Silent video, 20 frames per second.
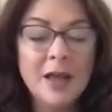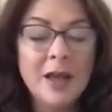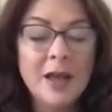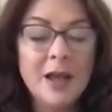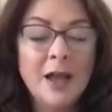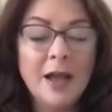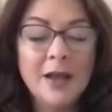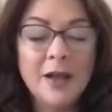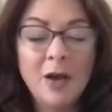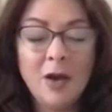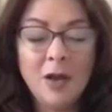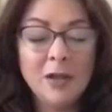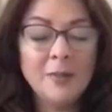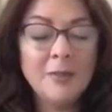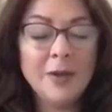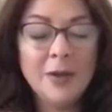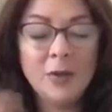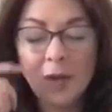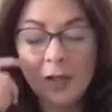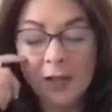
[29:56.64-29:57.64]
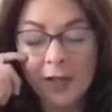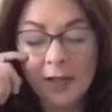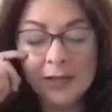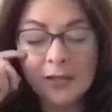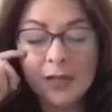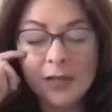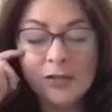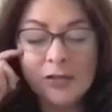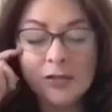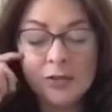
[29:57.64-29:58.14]
I call in my well
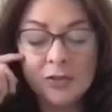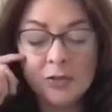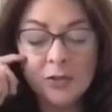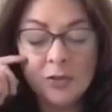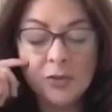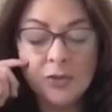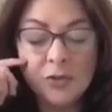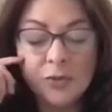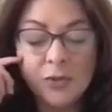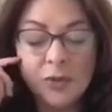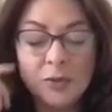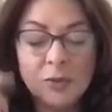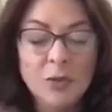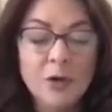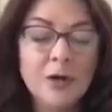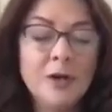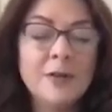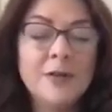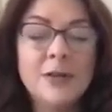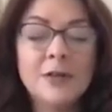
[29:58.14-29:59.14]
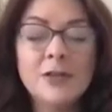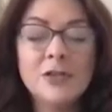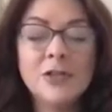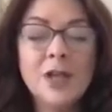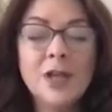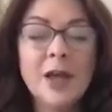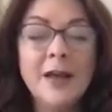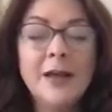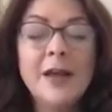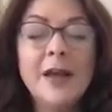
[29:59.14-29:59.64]
ancestors and those doing the work on the other
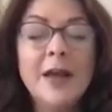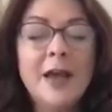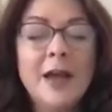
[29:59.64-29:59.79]
side.